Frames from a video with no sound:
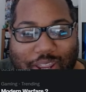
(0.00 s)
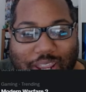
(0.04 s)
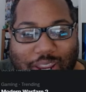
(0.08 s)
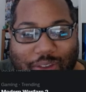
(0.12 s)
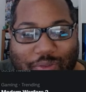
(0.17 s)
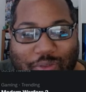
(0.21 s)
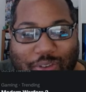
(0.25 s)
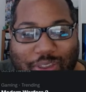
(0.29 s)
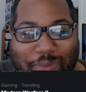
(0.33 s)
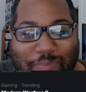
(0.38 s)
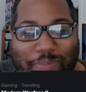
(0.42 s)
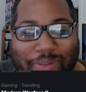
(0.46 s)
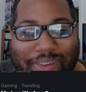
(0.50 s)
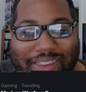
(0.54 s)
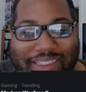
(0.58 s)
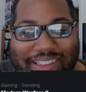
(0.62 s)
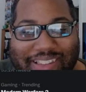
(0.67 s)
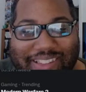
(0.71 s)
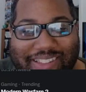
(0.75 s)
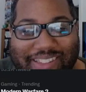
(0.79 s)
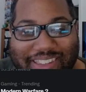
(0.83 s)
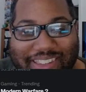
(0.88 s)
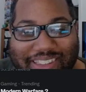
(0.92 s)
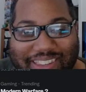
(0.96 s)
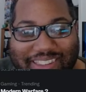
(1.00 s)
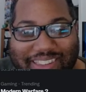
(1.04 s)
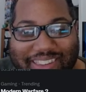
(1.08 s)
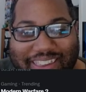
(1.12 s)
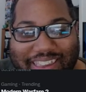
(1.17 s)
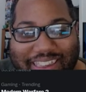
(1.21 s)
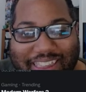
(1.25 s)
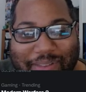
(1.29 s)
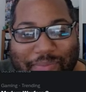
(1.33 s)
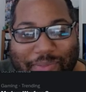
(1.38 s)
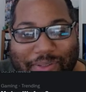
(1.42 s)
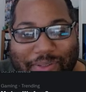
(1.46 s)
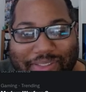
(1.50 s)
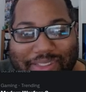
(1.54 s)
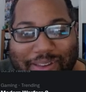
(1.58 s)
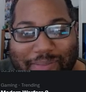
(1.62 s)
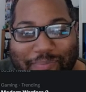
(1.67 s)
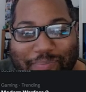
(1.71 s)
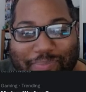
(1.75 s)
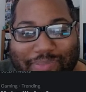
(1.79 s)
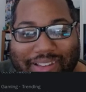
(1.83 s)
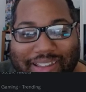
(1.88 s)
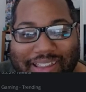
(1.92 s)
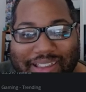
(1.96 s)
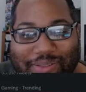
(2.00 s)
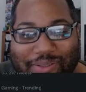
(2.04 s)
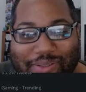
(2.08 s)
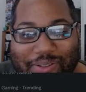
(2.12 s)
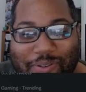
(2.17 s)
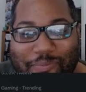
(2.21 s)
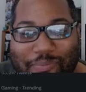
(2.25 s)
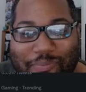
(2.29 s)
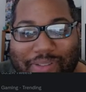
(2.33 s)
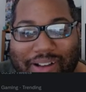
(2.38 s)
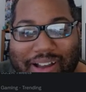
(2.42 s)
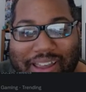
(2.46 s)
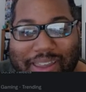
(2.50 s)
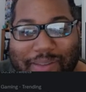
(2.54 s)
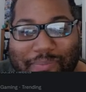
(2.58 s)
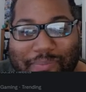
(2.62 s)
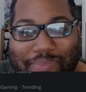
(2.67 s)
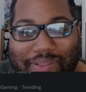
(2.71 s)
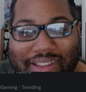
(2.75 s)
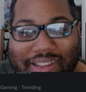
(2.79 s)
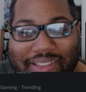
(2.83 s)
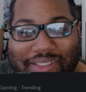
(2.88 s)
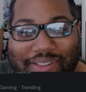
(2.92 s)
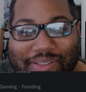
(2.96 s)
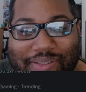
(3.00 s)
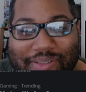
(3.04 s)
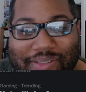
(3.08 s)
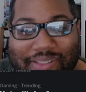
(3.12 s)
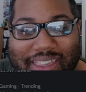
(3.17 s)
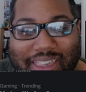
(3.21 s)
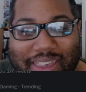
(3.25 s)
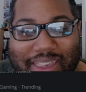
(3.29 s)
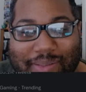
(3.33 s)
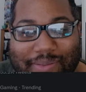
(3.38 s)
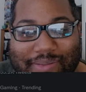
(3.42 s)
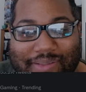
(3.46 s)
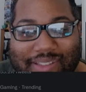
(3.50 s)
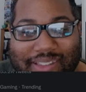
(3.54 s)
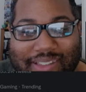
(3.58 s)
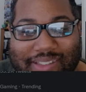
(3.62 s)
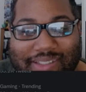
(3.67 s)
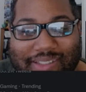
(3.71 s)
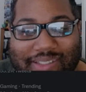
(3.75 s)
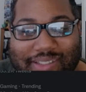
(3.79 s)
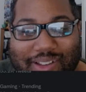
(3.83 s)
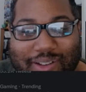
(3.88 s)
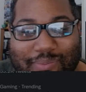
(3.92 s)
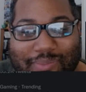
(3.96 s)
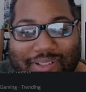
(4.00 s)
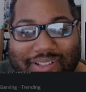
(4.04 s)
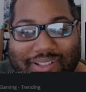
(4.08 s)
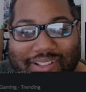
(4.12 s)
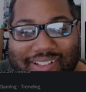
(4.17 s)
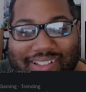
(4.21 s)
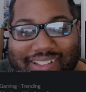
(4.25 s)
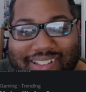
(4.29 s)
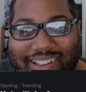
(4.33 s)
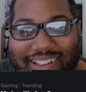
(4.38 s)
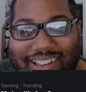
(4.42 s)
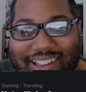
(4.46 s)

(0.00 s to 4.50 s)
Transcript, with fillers: every PC gamer that plans on buying and playing those games this summer.